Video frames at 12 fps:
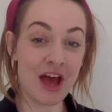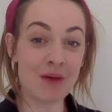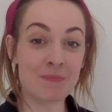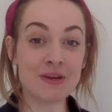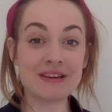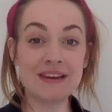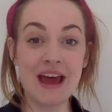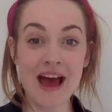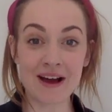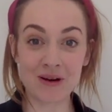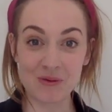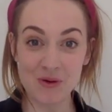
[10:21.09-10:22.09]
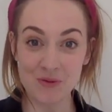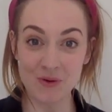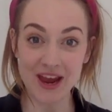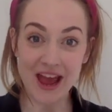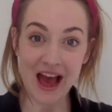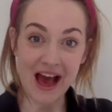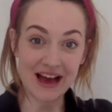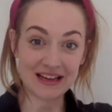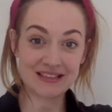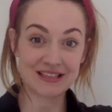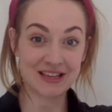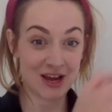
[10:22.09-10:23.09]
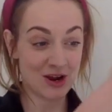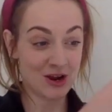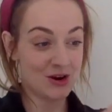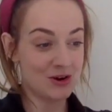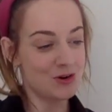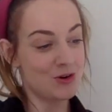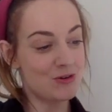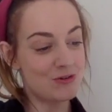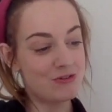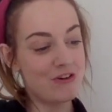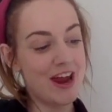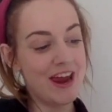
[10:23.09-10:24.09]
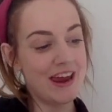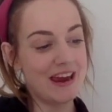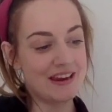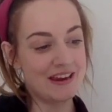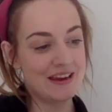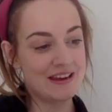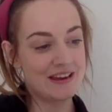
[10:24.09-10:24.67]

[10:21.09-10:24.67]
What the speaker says: but now we had green.